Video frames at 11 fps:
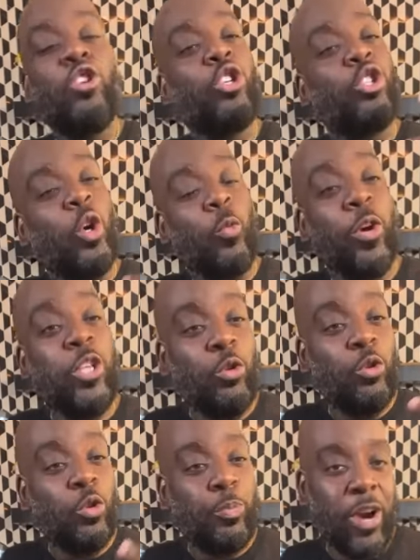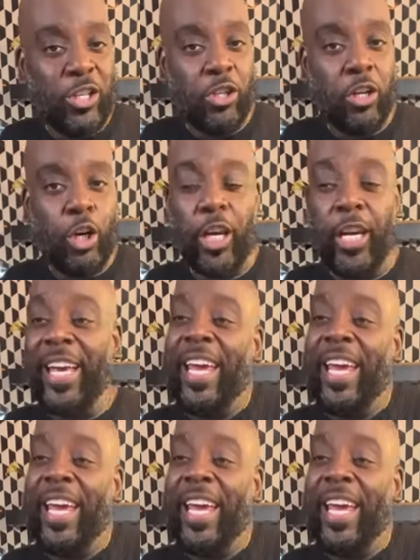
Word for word: So when you do pressure cooking,